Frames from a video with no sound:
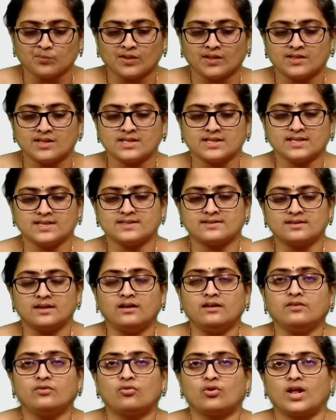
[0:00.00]
This is
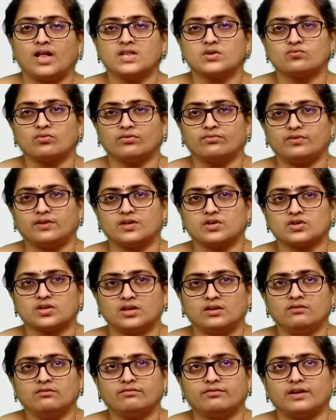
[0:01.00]
a transfer
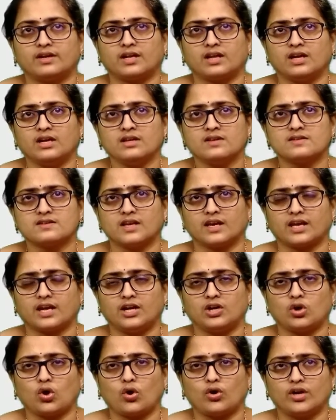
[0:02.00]
function for a
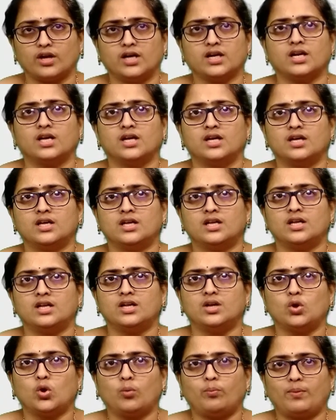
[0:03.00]
second order
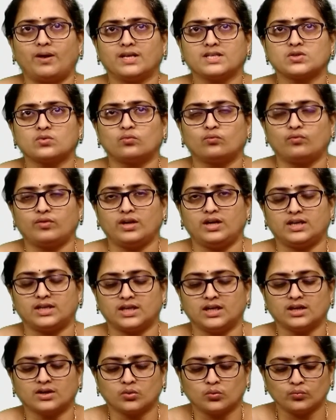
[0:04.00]
low pass
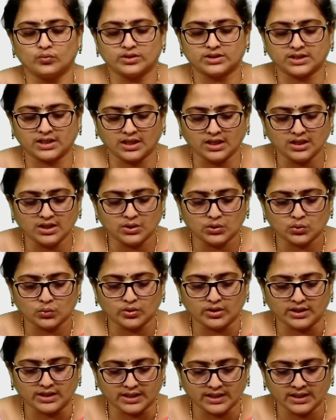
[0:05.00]
filter with a
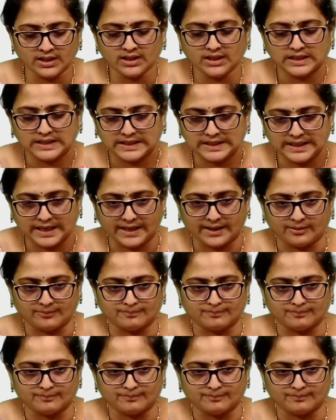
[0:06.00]
unity gain.